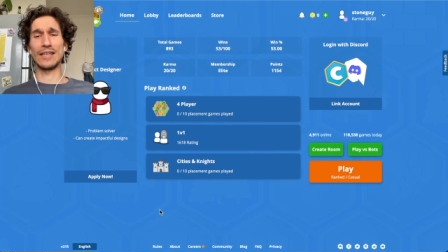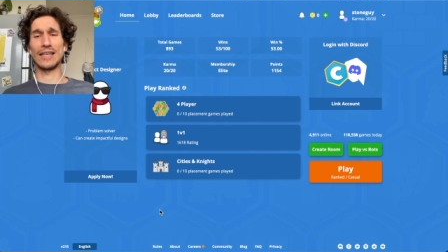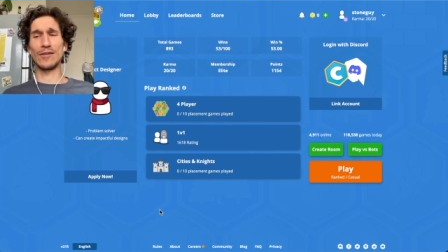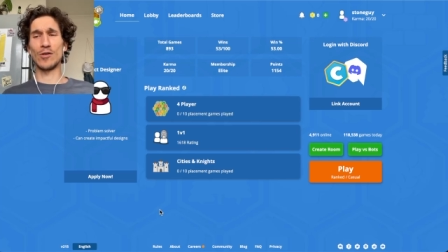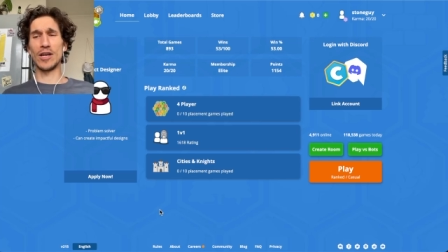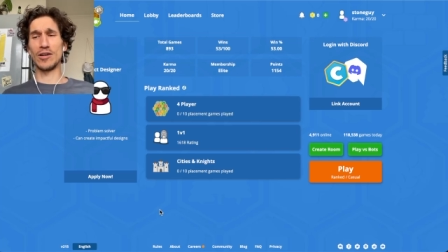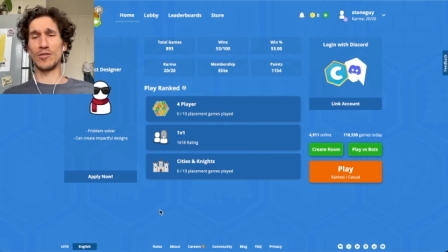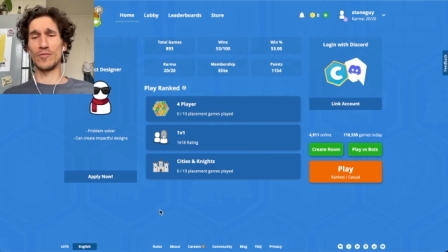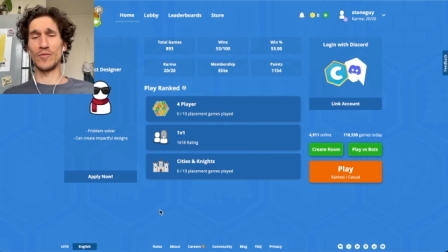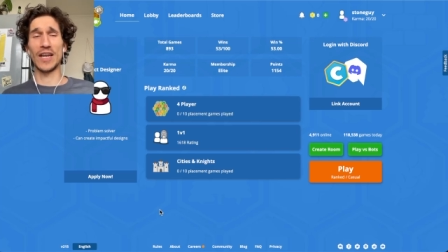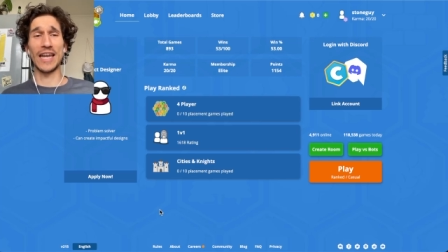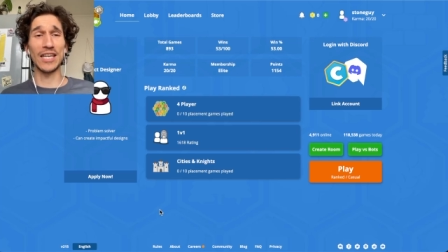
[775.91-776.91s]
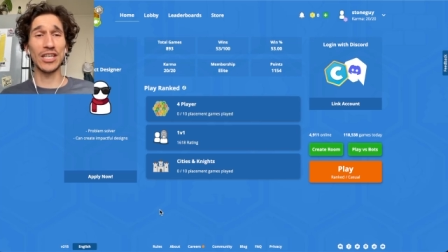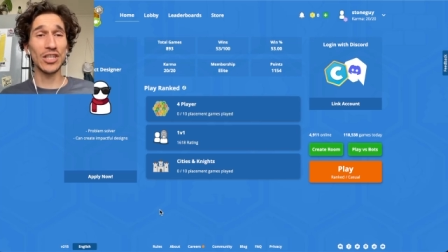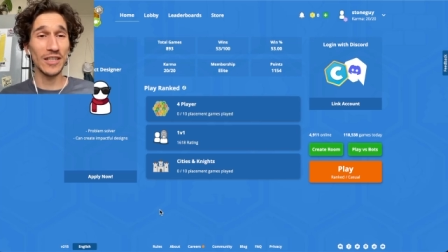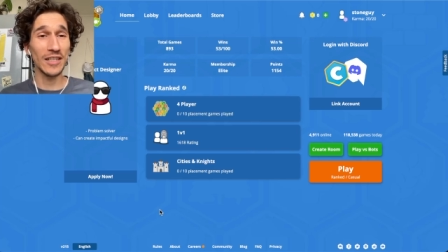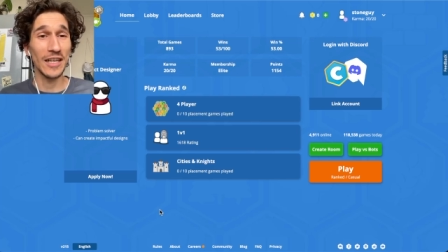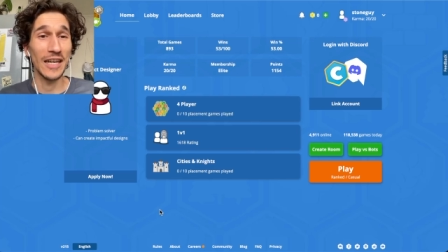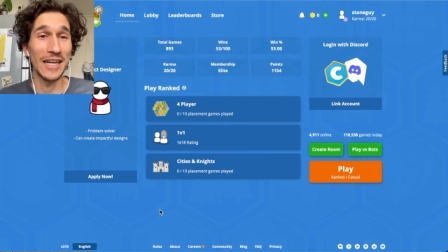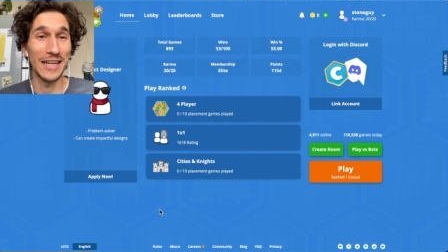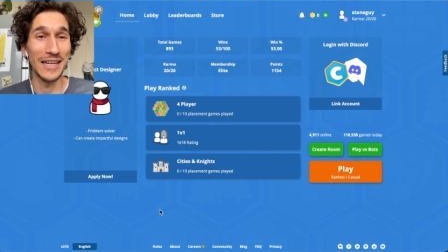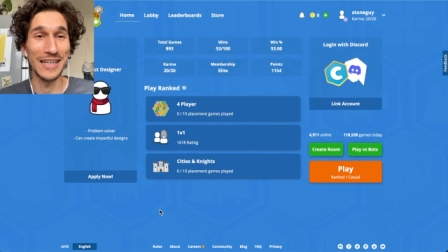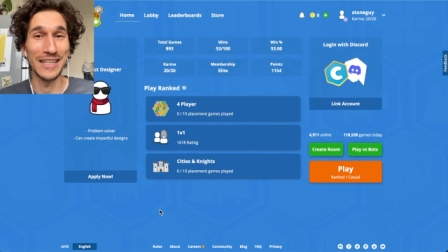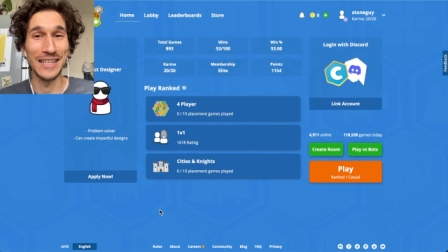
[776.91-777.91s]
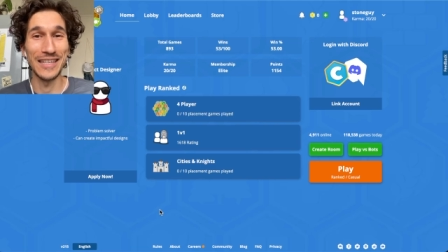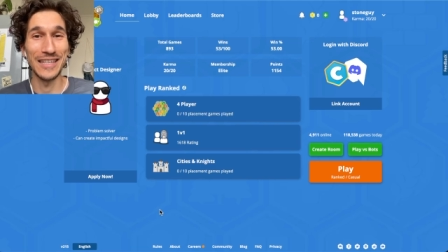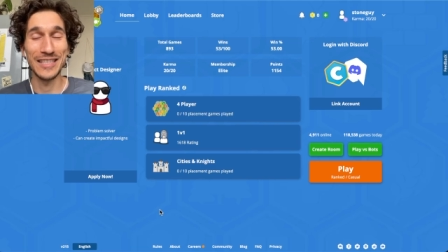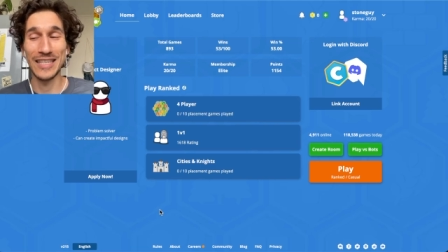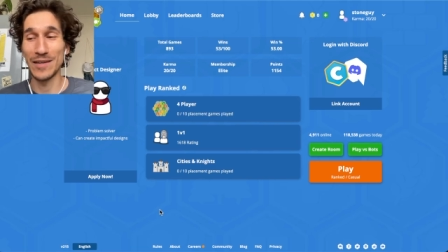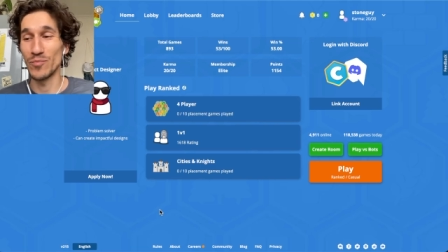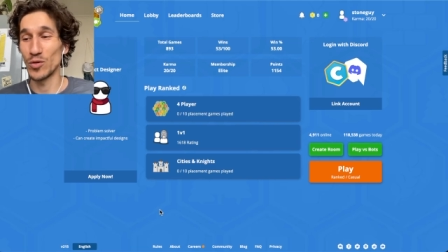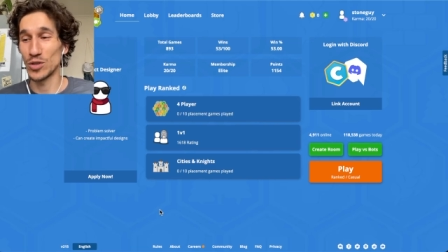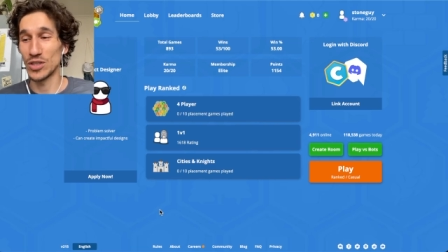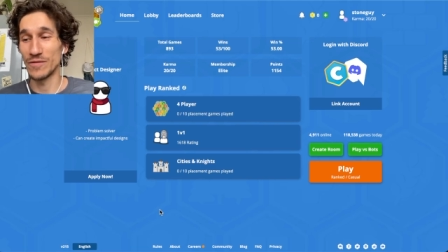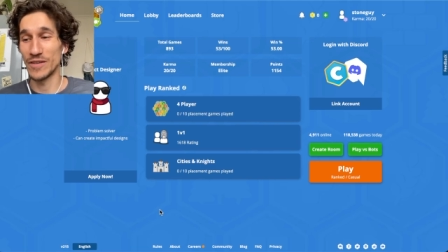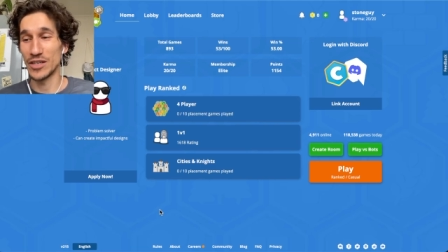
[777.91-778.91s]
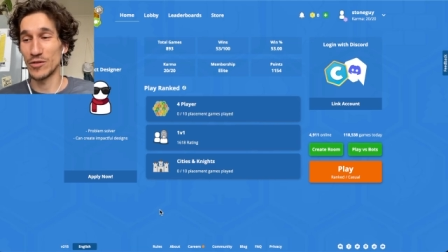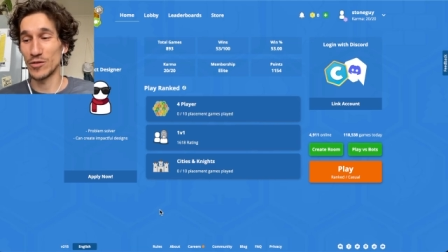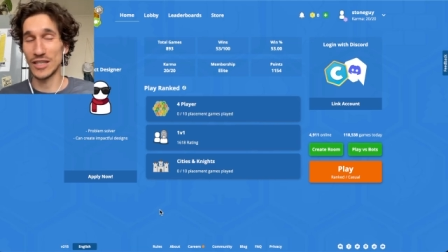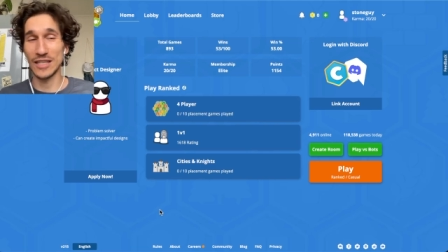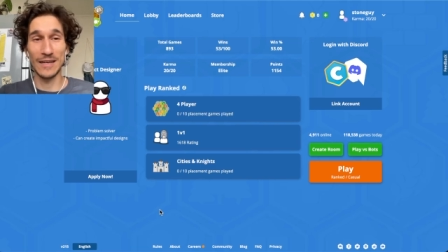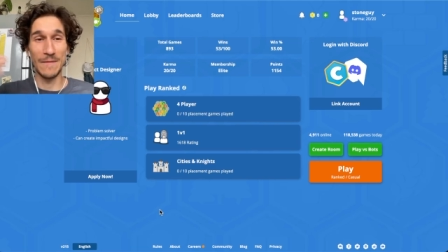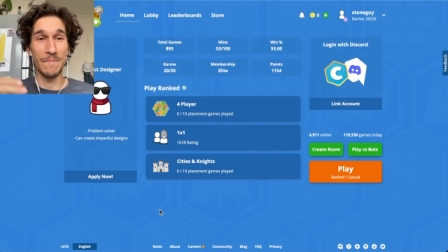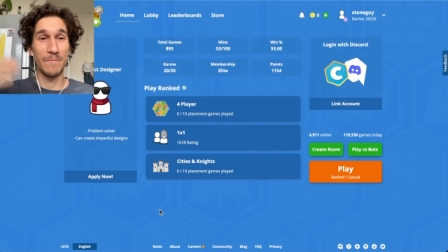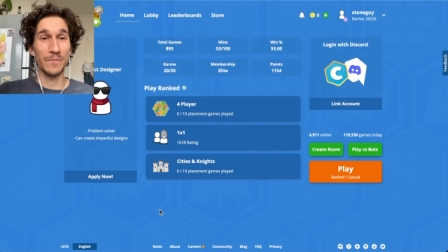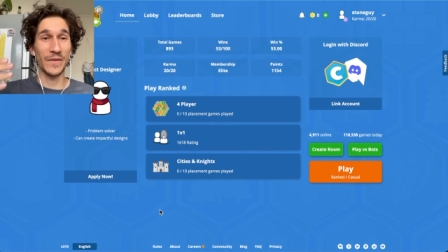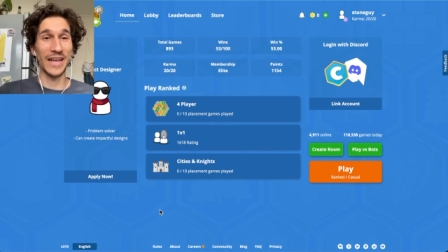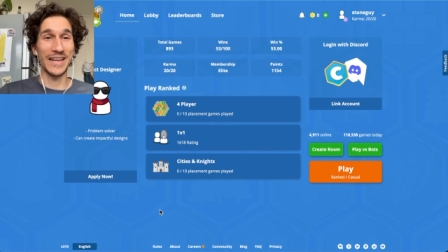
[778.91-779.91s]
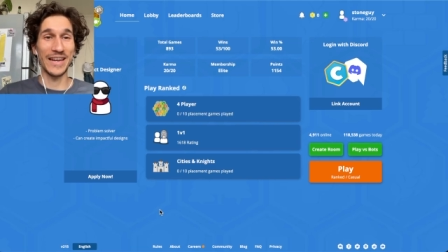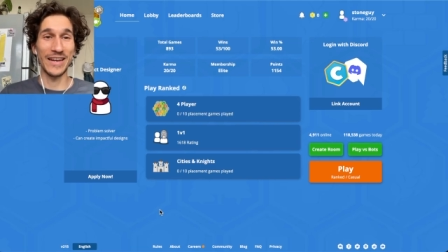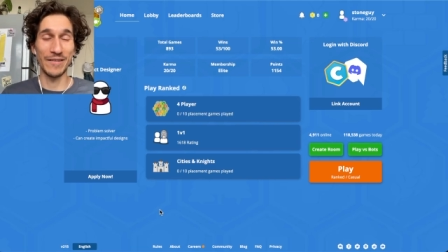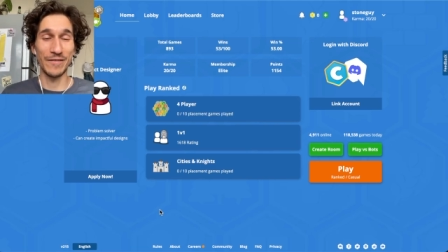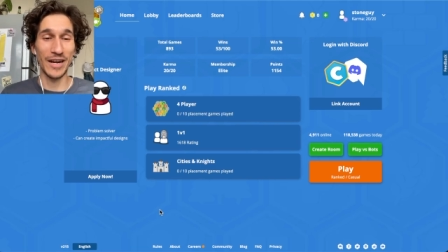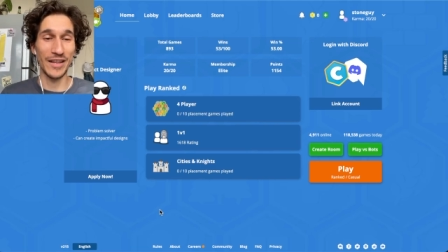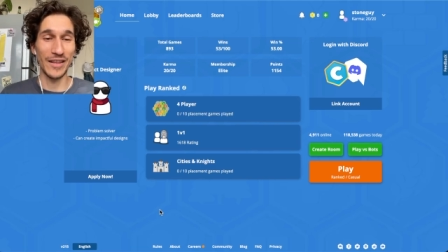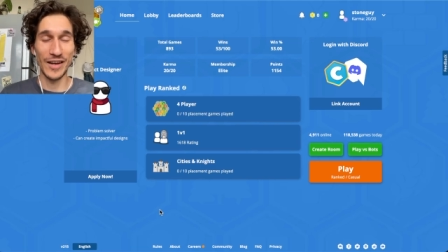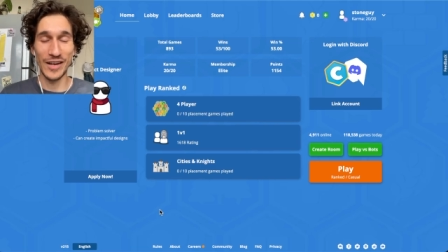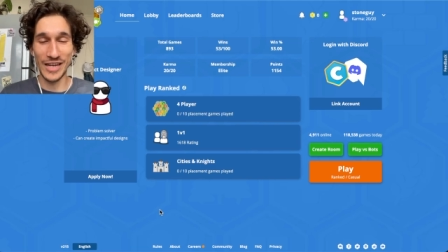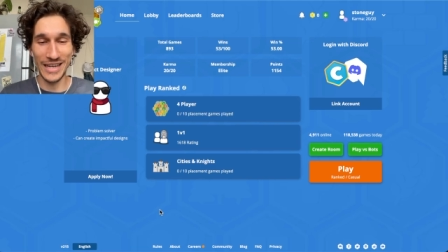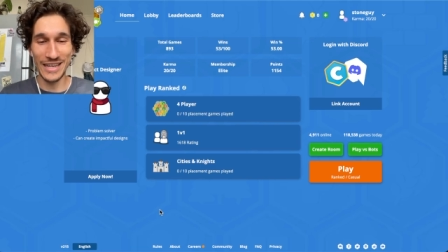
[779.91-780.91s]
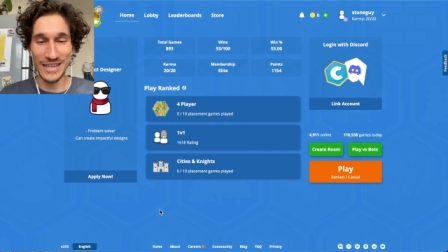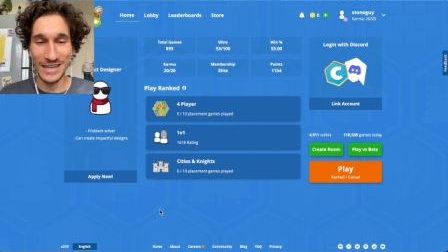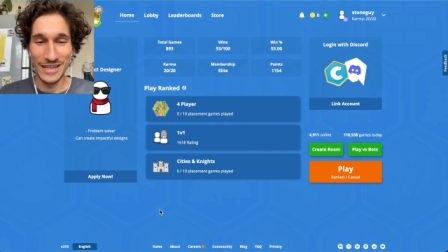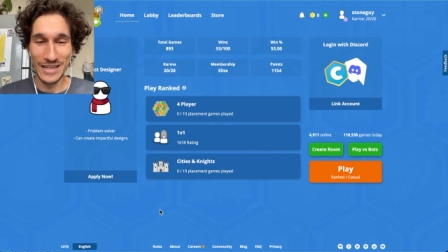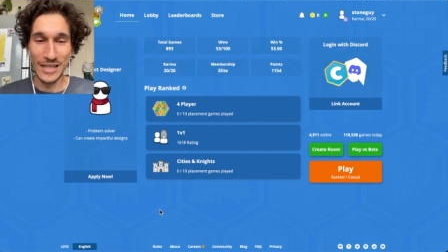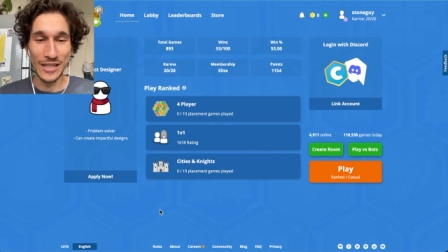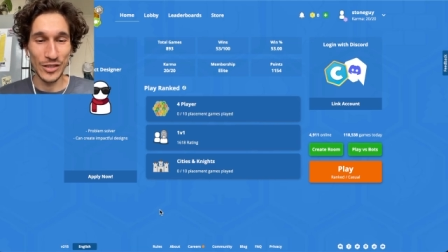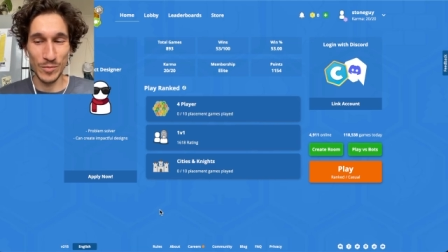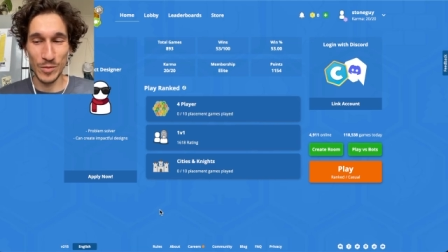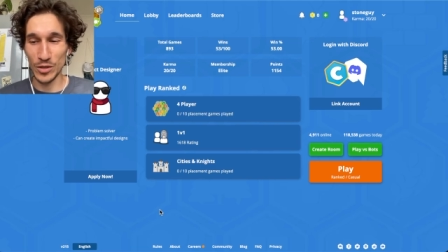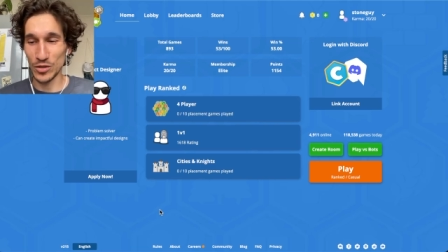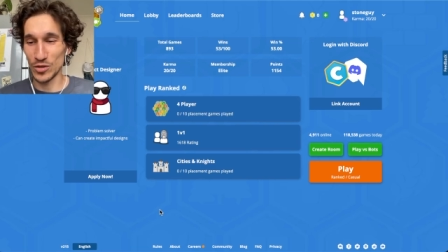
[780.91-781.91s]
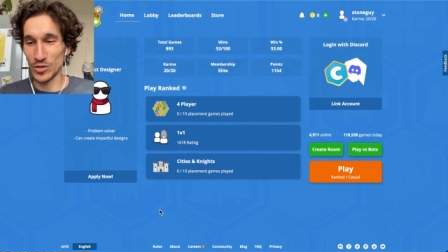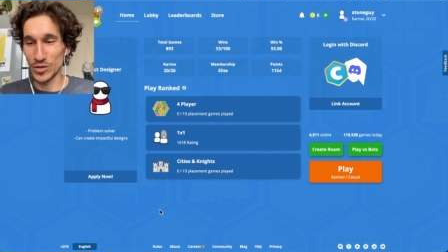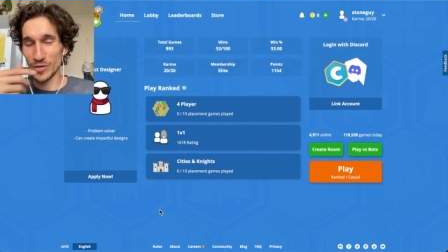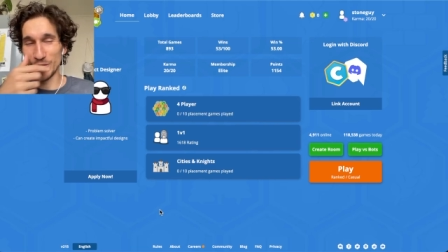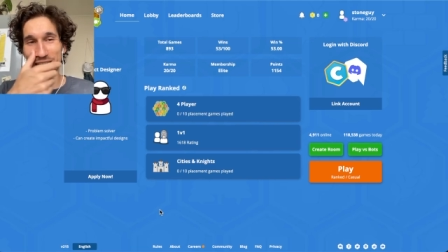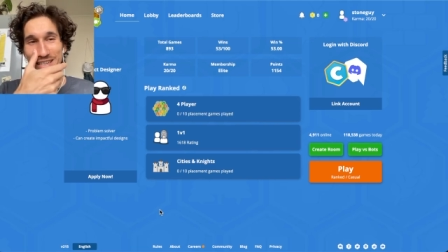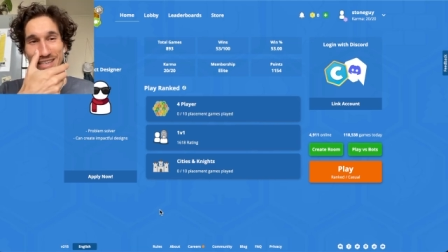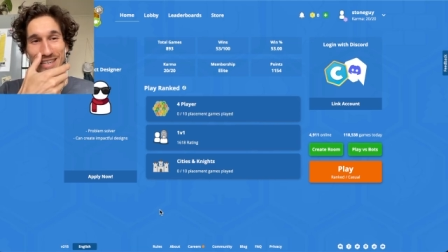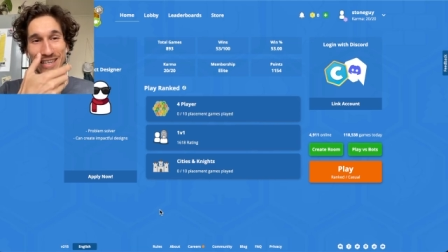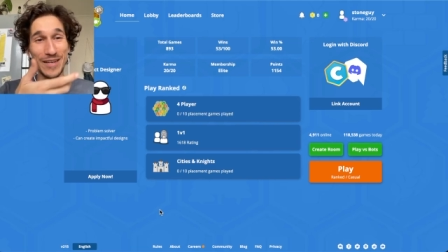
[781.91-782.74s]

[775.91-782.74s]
going on vacation and uh, stop posting videos uh, any every other day. Just because, you know, uh,